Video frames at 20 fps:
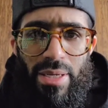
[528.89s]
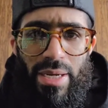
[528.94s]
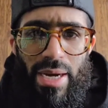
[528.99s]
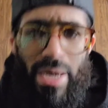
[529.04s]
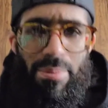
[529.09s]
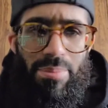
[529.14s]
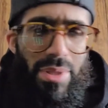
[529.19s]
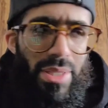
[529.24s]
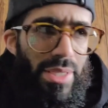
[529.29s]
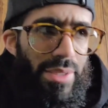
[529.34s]
I
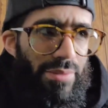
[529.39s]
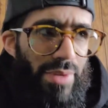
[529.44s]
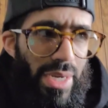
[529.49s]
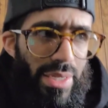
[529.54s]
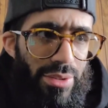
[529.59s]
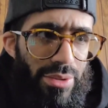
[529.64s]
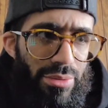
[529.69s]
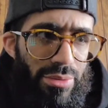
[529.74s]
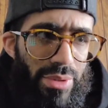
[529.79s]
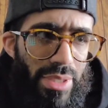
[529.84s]
believe I
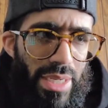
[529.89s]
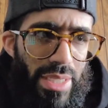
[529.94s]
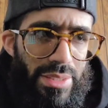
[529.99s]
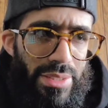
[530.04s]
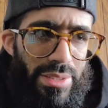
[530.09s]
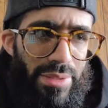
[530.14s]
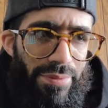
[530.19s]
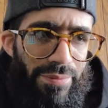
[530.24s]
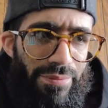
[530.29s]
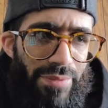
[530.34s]
do got
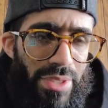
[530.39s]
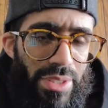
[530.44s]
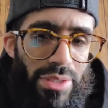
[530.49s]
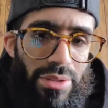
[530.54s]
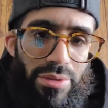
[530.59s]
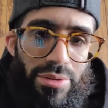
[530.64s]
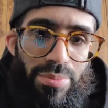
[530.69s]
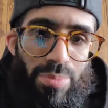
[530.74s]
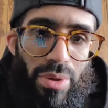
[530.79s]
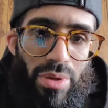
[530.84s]
some
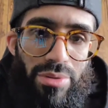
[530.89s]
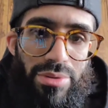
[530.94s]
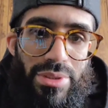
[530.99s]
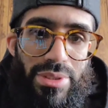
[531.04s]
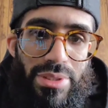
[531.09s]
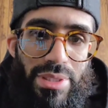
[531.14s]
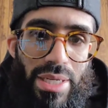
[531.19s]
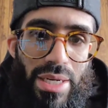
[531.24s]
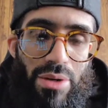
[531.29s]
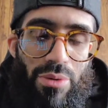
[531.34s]
videos
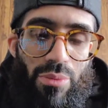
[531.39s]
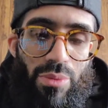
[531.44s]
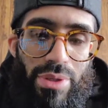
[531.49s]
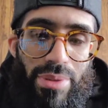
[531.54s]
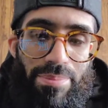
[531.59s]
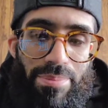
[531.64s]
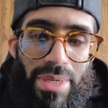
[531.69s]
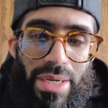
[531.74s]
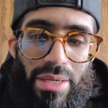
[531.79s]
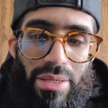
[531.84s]
posted out when
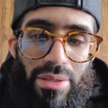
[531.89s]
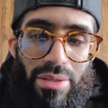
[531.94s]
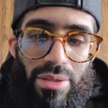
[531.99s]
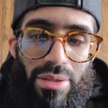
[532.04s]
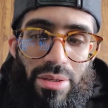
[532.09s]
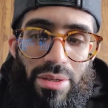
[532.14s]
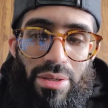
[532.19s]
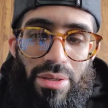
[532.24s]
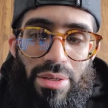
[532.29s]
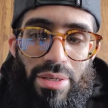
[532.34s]
my
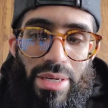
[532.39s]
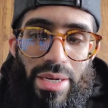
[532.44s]
car,